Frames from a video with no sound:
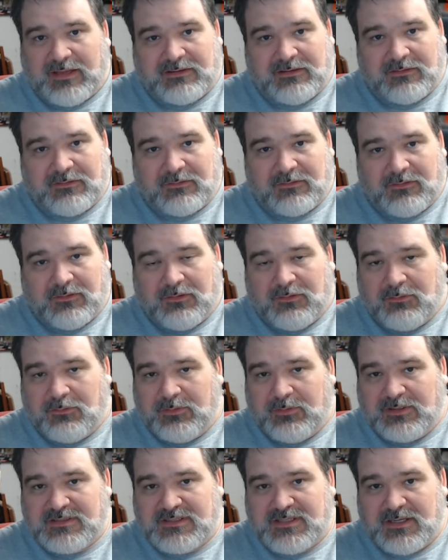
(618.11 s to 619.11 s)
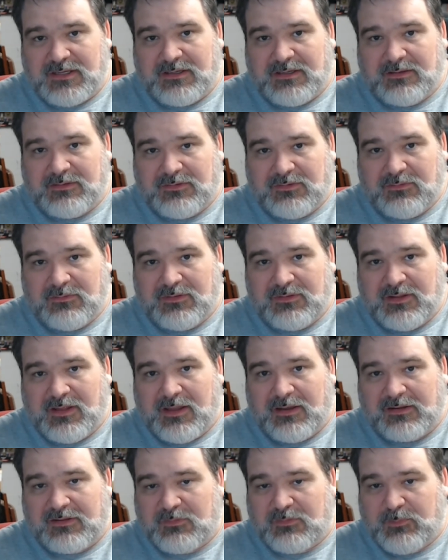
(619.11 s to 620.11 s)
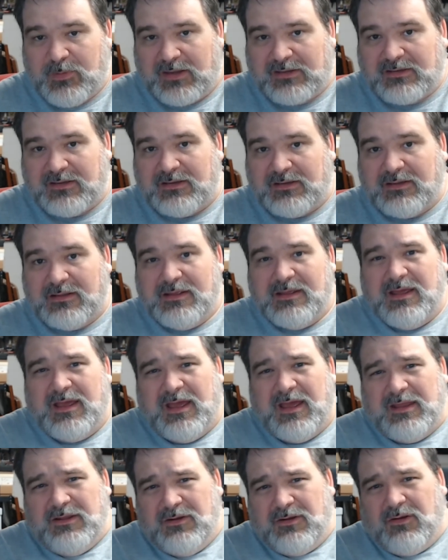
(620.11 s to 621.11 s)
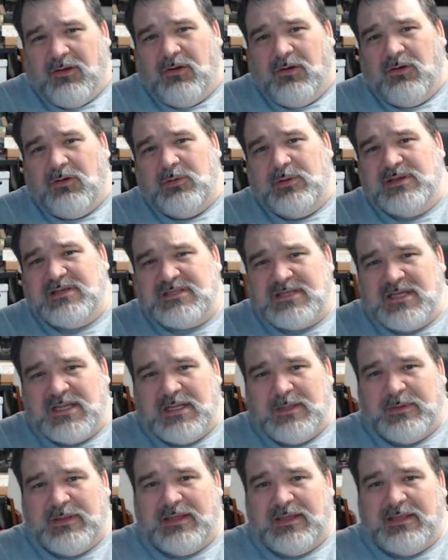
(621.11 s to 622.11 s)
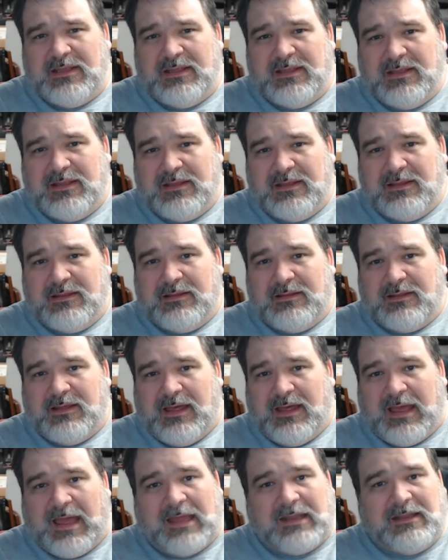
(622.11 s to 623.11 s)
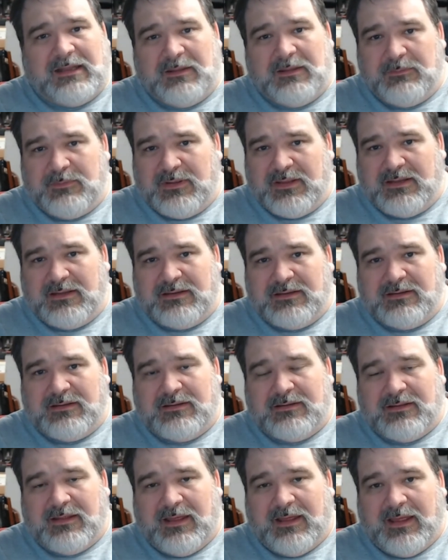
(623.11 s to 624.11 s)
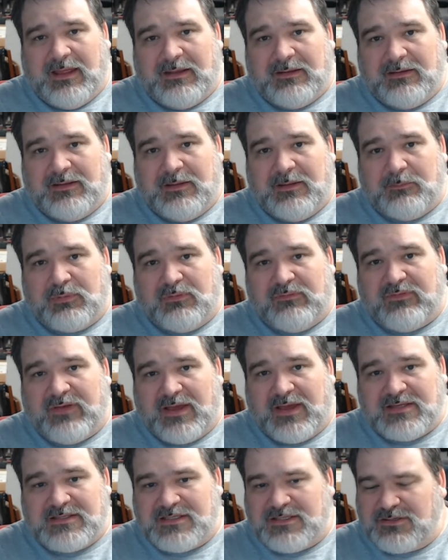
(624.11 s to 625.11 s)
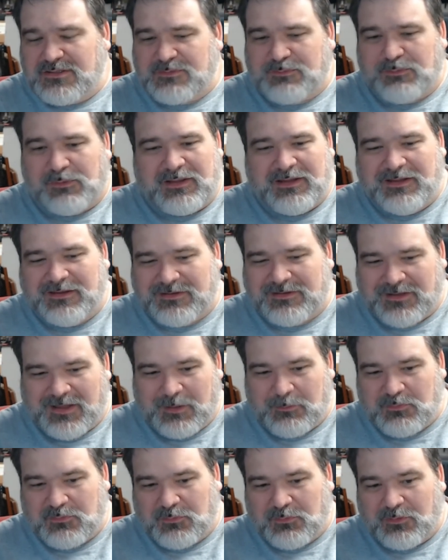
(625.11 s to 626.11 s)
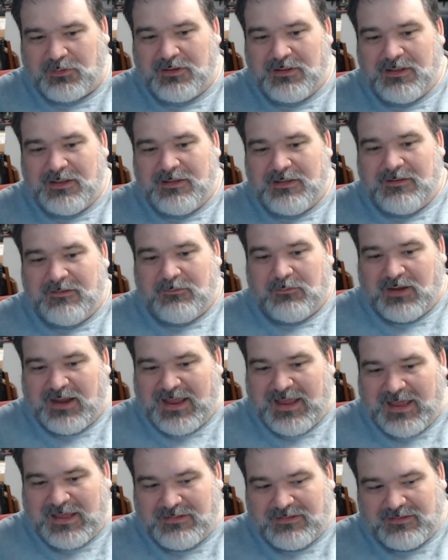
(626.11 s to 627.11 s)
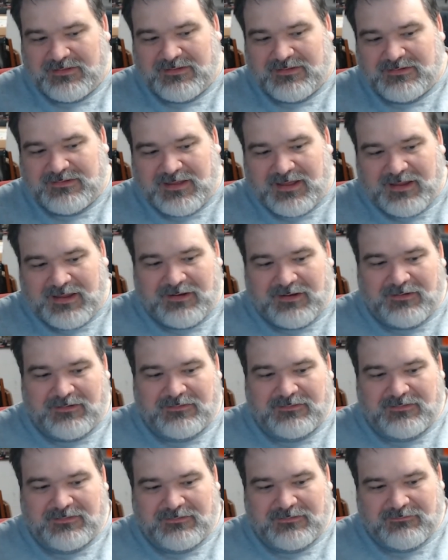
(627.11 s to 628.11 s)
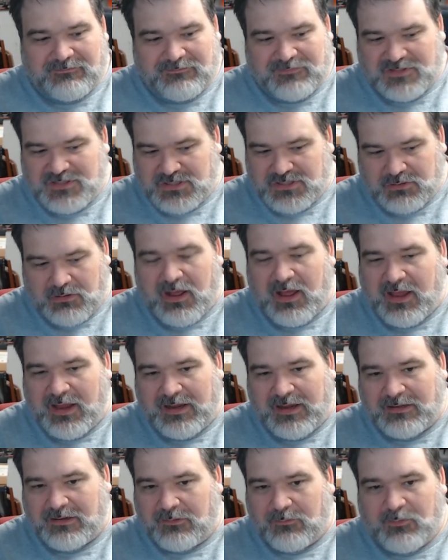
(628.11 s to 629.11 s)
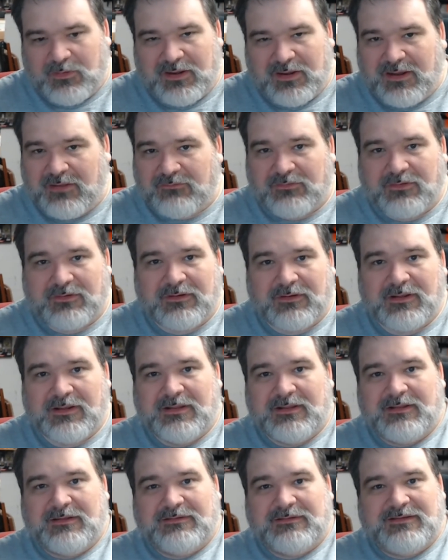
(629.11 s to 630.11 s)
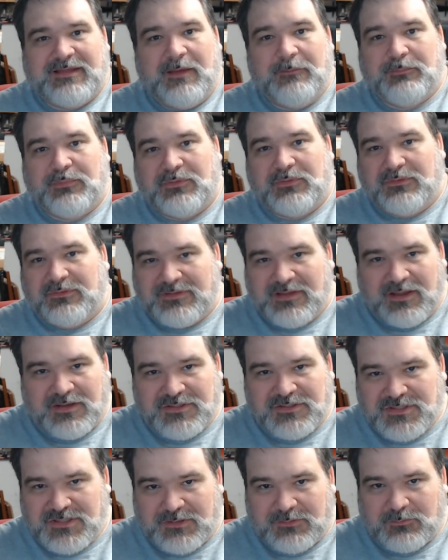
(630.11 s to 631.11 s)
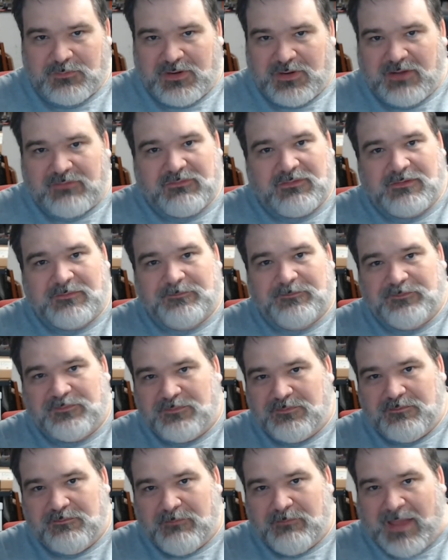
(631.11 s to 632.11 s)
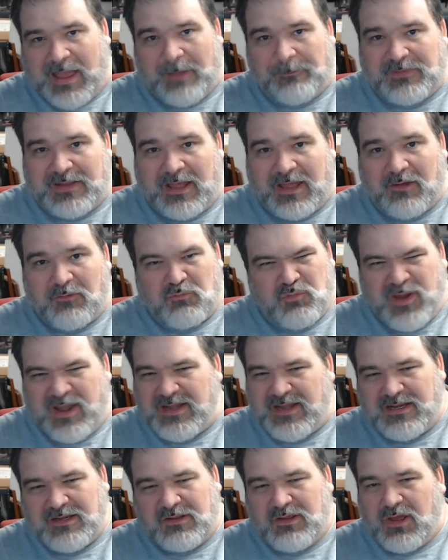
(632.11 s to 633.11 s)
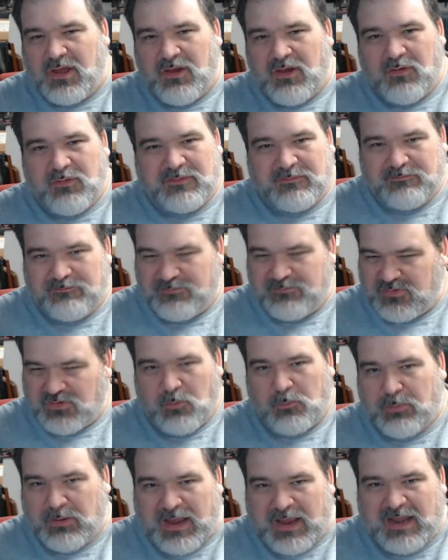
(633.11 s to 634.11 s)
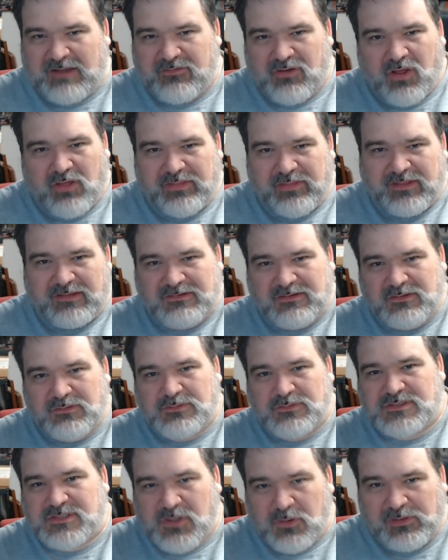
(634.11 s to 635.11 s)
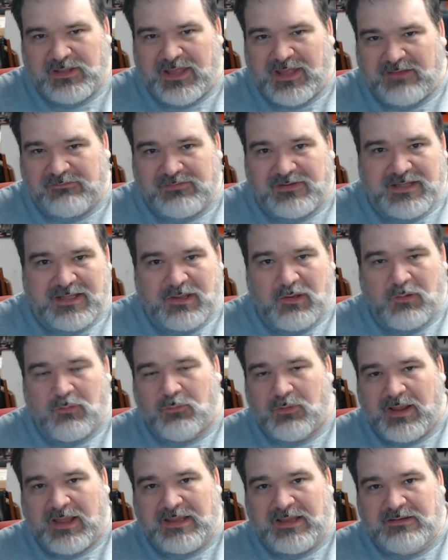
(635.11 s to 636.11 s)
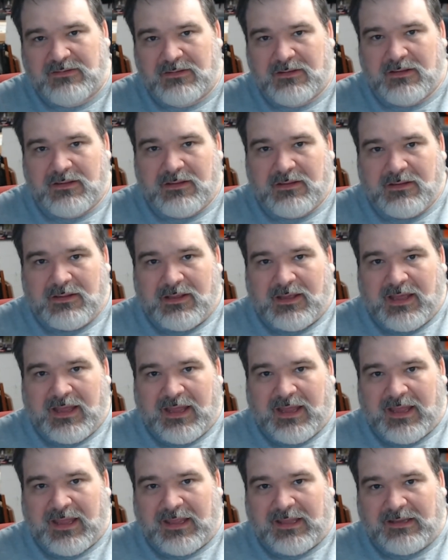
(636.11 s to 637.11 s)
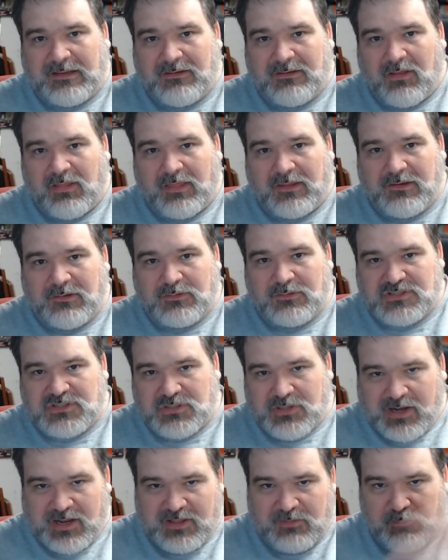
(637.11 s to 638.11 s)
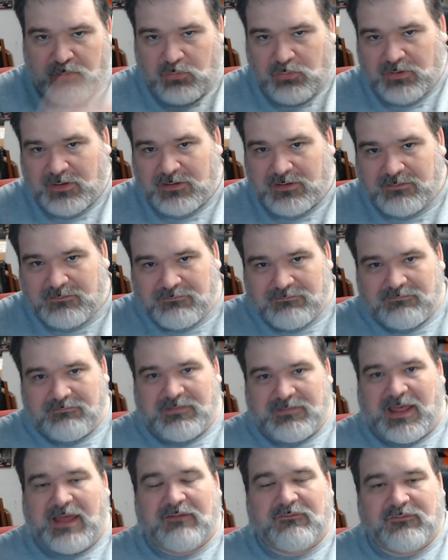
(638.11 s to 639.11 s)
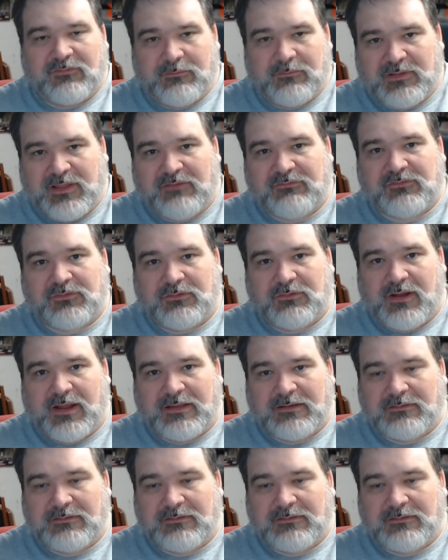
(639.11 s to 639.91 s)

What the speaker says: And they're always going to do the unexpected. And you're always going to be ad-libbing and improvising. There's plenty of times where I had this entire shrine or whatever, temple, dungeon, whatever, mapped out, ready to go. I'm so proud of it. All they have to do is go left and they go right. And all I do is transport that from left to right.